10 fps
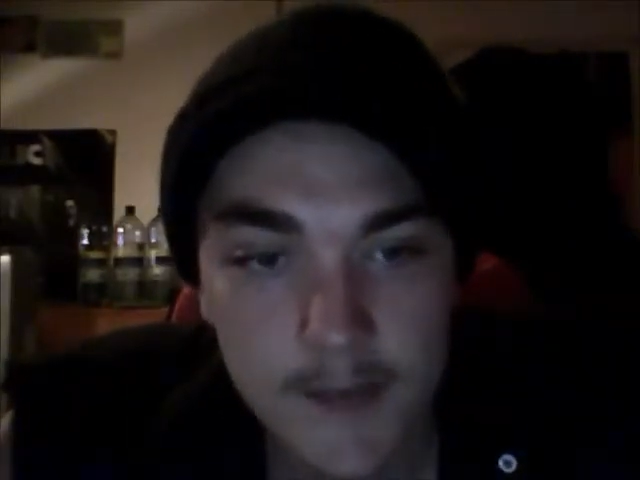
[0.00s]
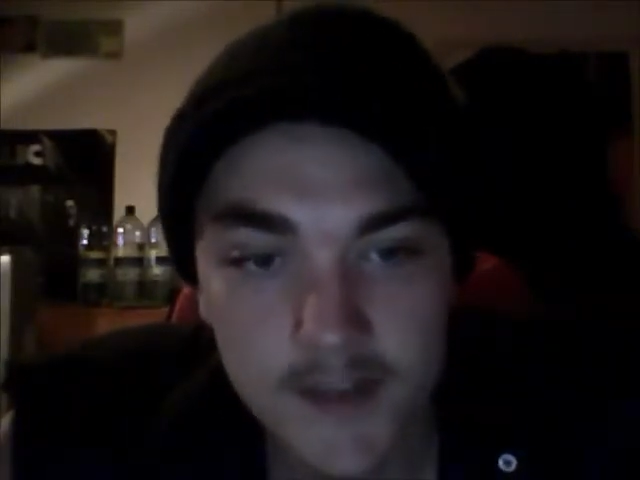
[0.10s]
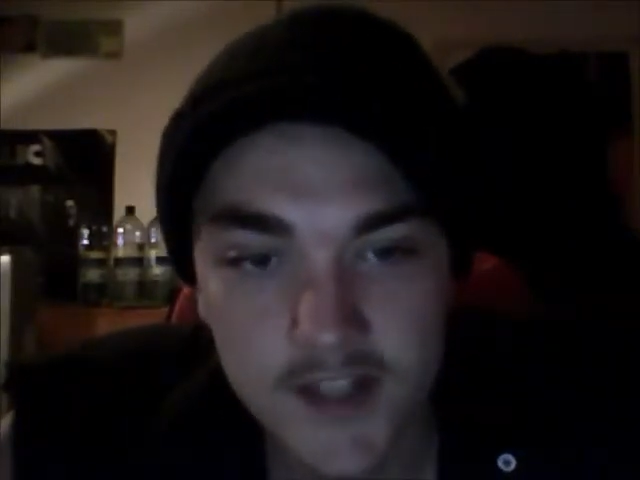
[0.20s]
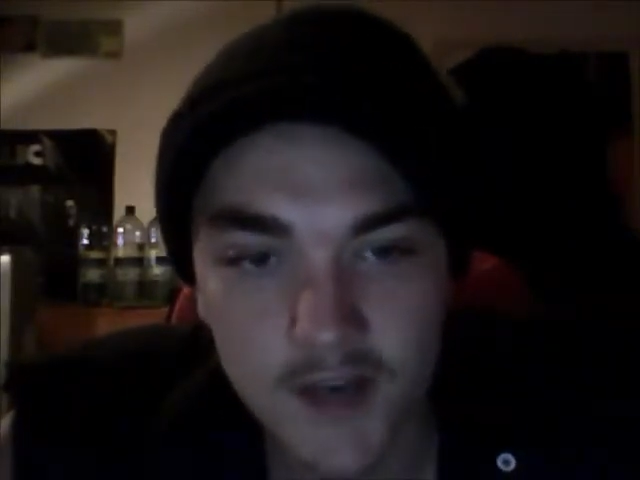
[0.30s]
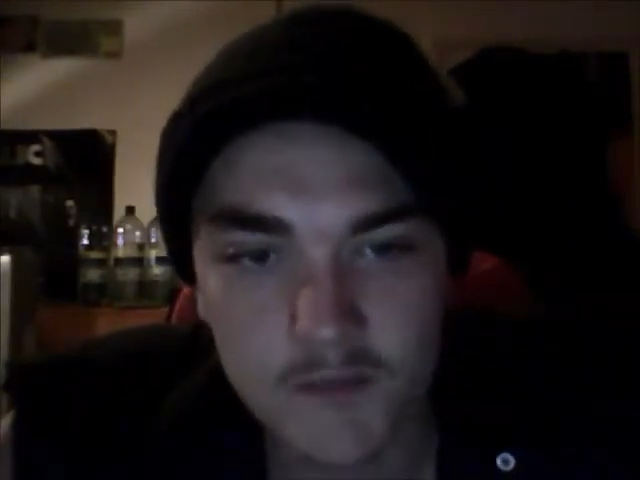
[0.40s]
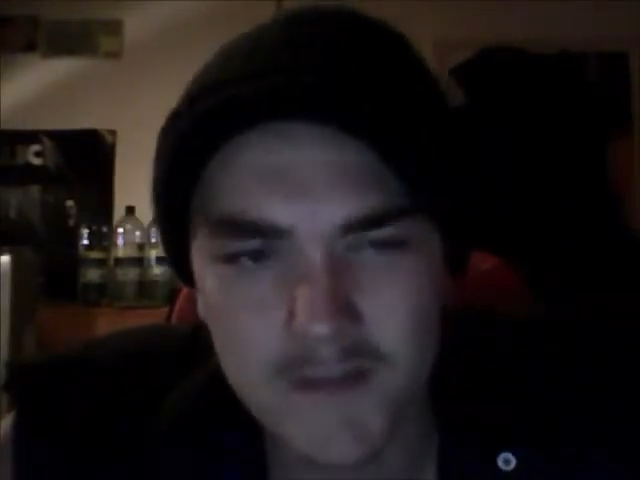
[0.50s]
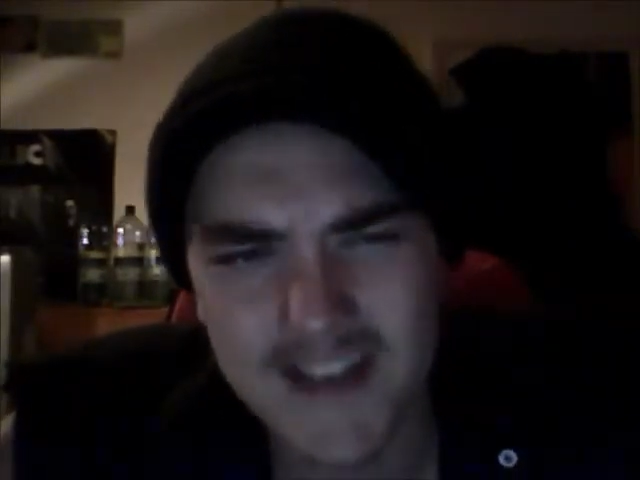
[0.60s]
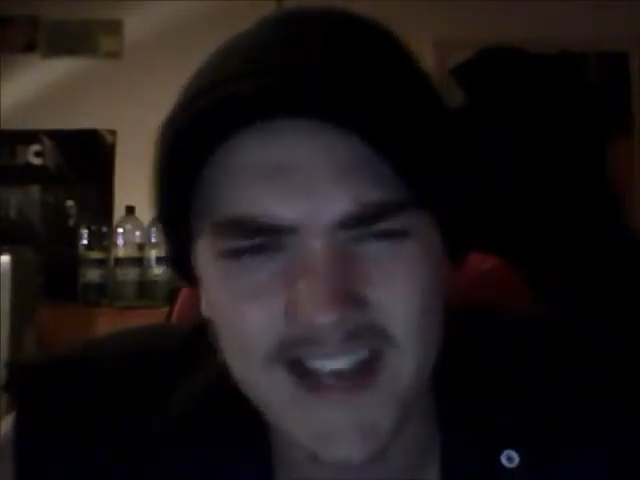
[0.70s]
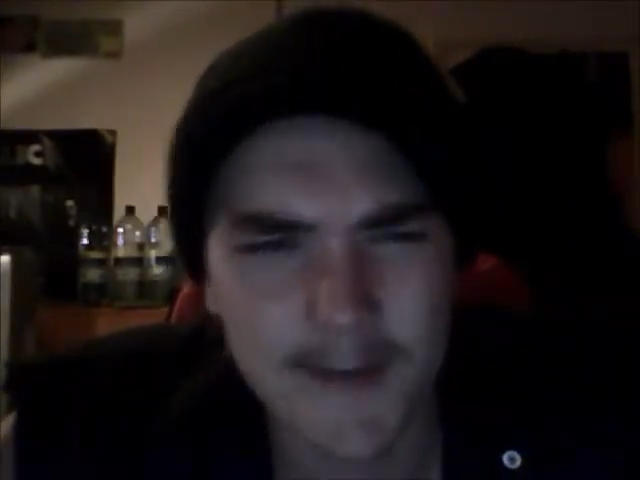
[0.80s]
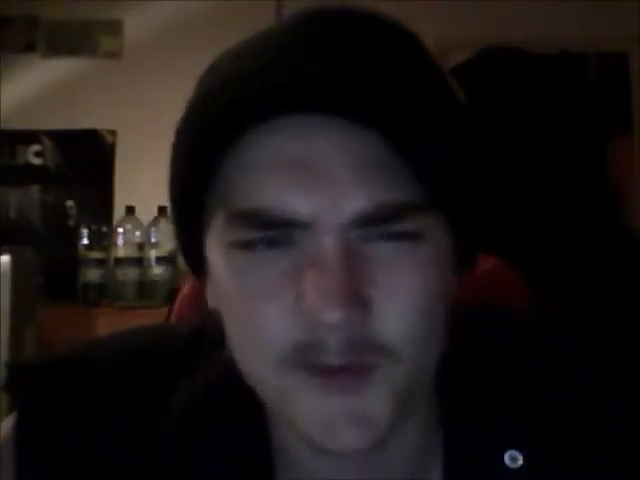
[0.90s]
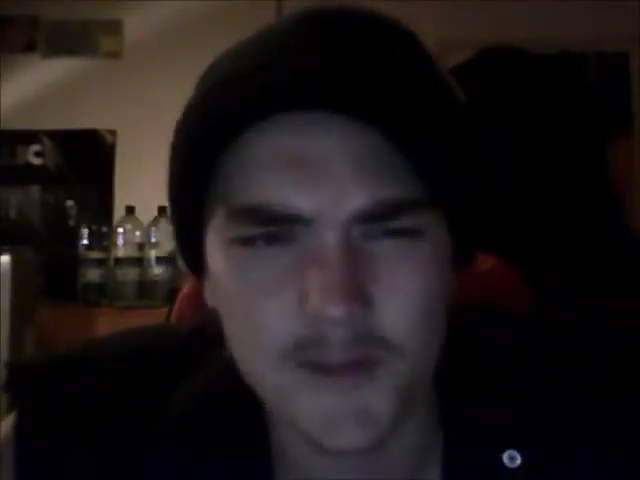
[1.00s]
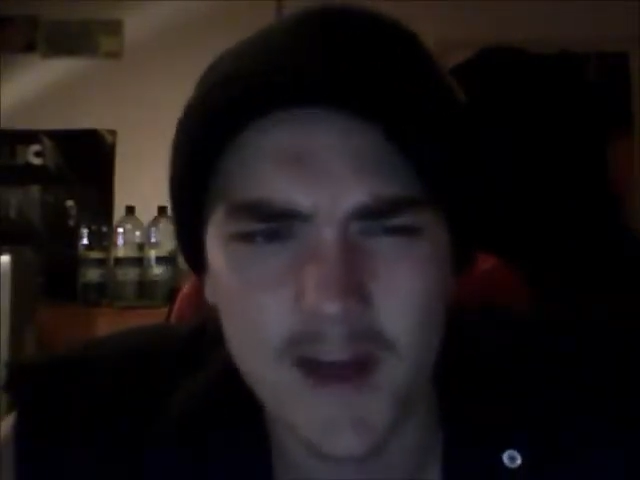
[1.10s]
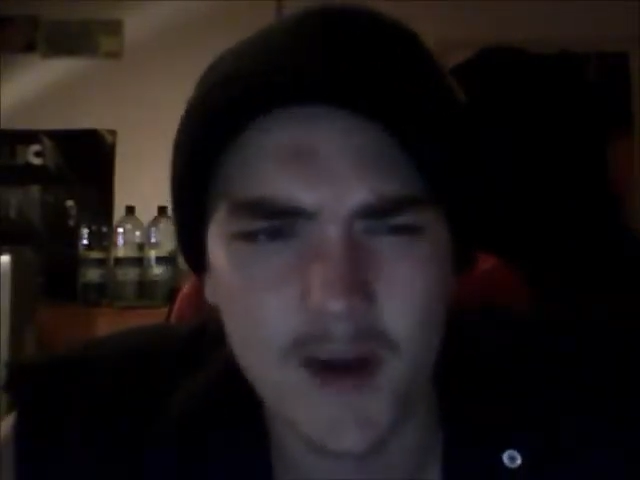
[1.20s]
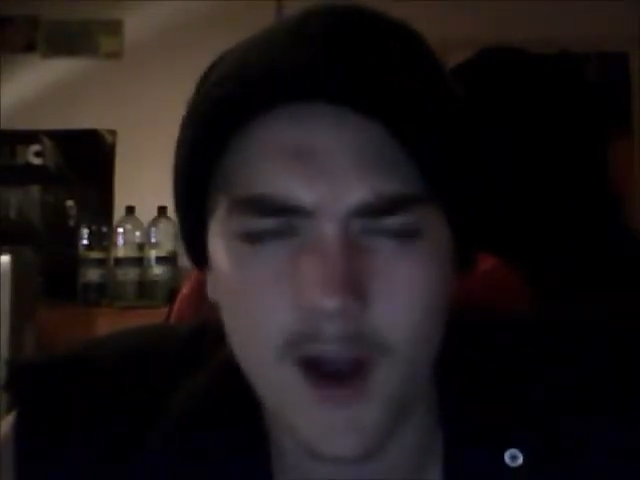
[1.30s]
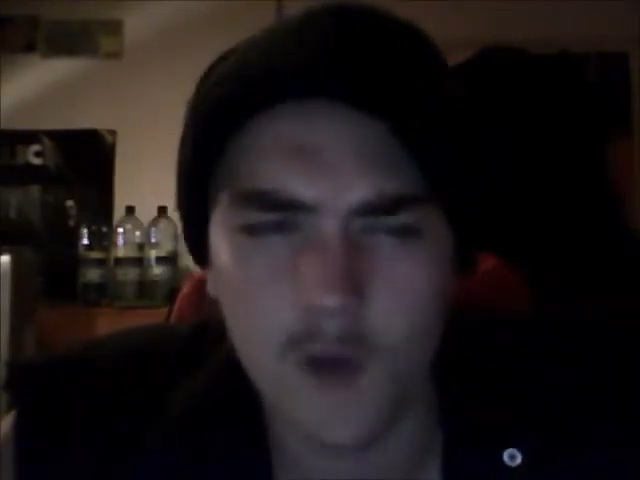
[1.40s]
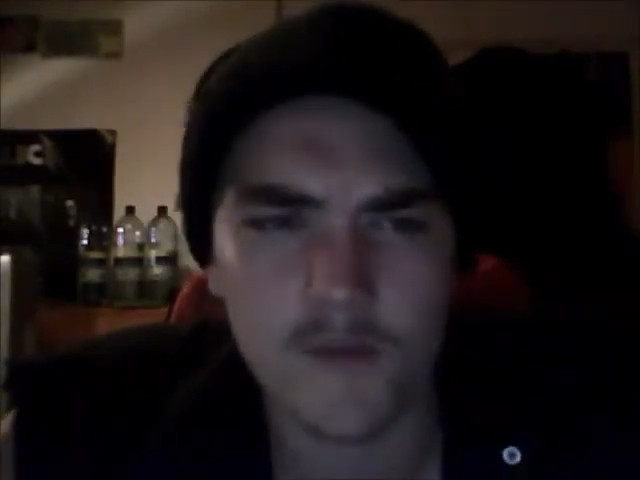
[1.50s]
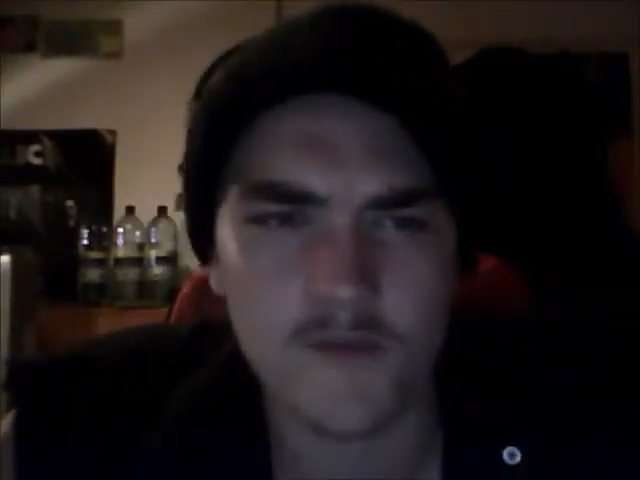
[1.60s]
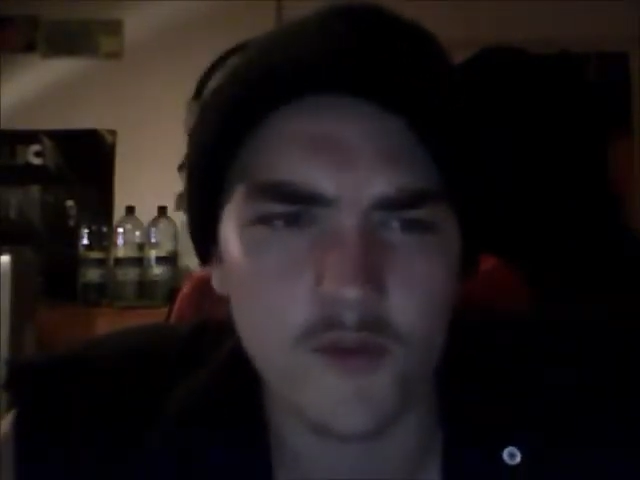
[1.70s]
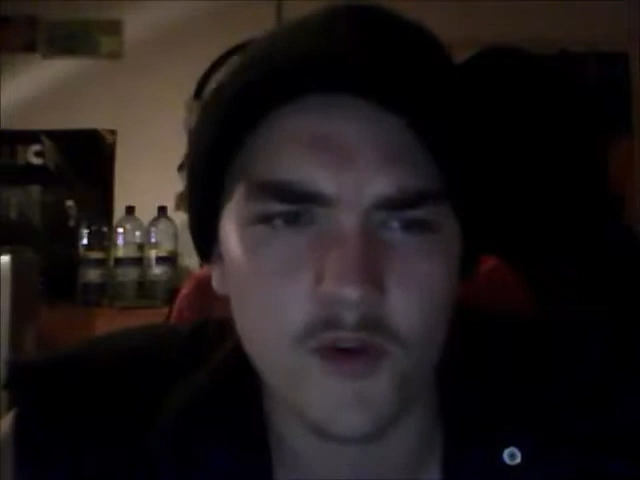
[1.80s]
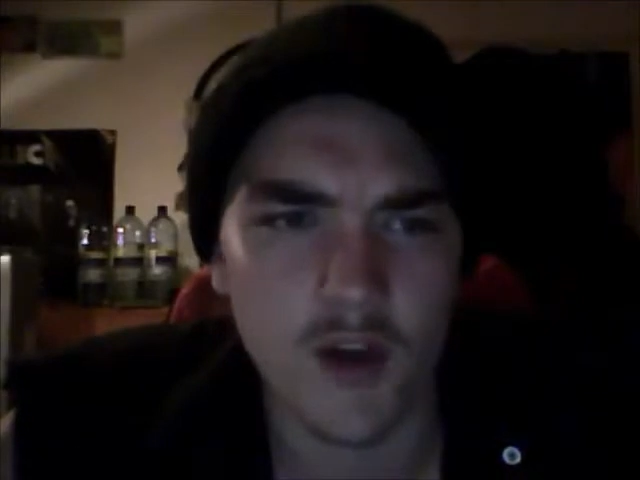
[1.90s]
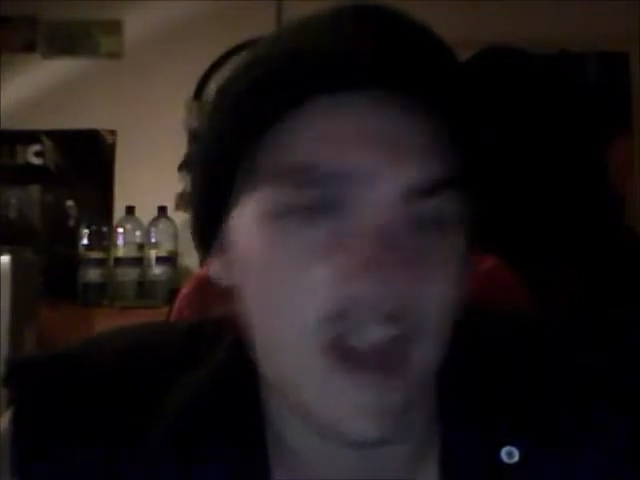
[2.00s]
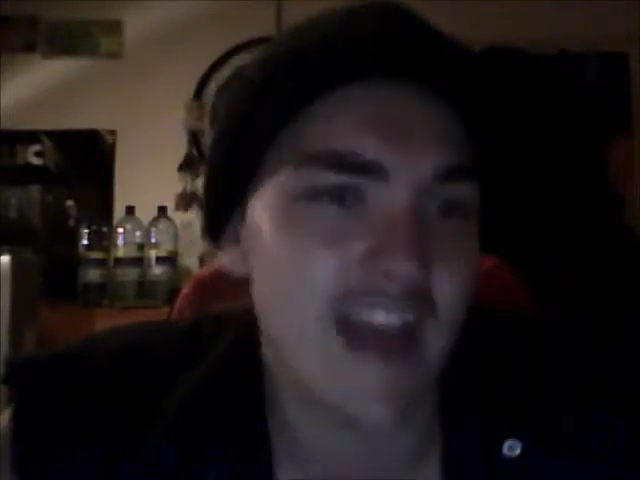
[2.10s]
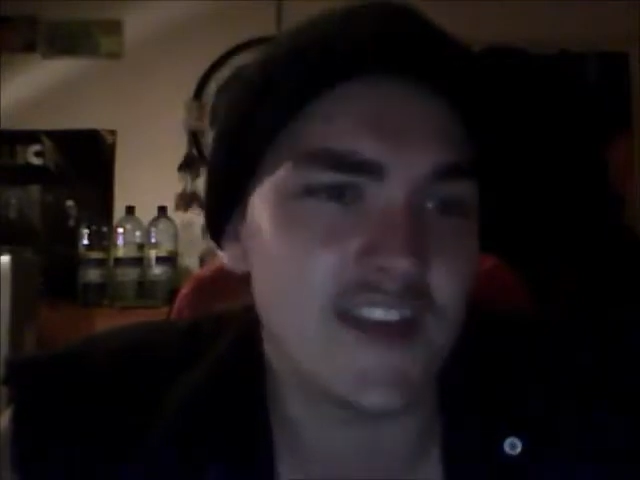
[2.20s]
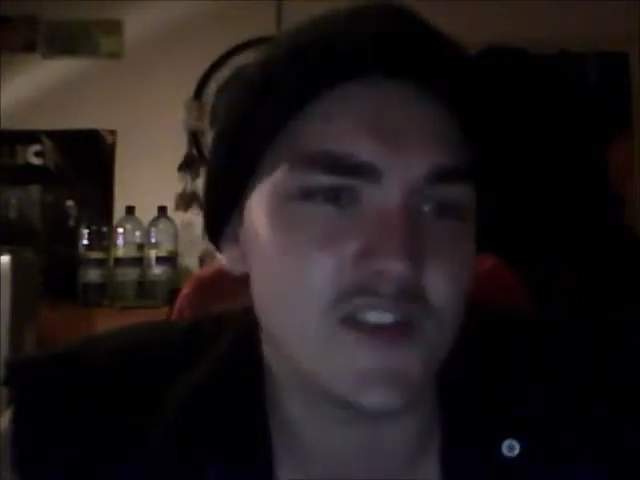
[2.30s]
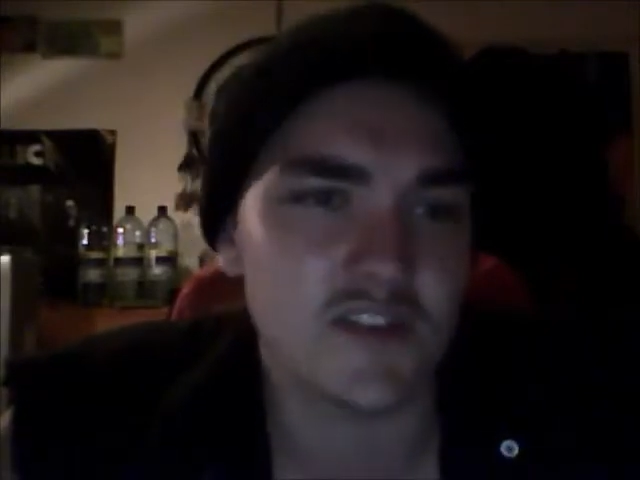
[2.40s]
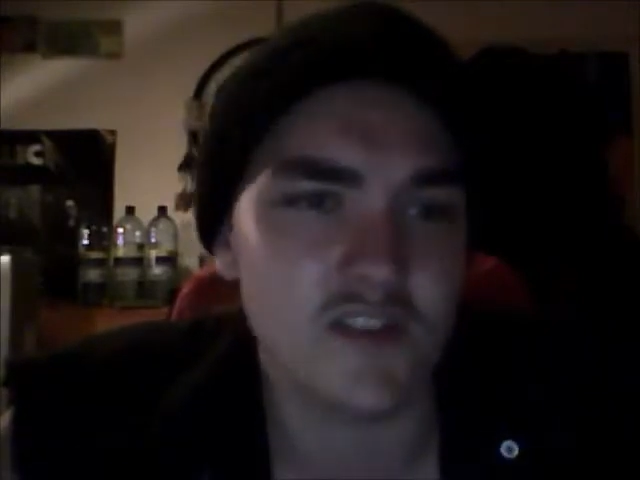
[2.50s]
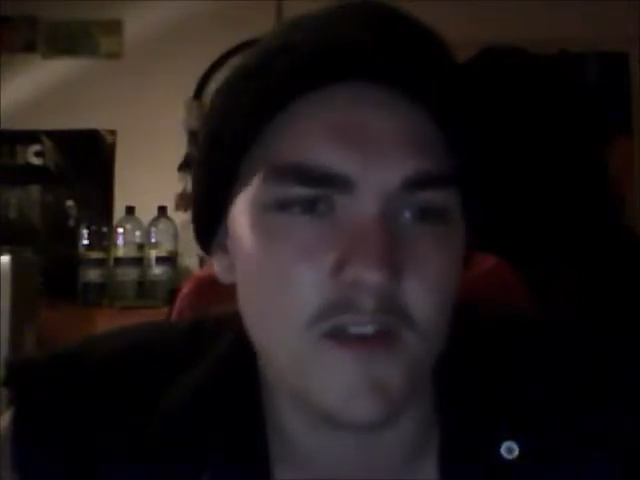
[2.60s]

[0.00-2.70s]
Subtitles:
But don't mess animals about, hold them for ages,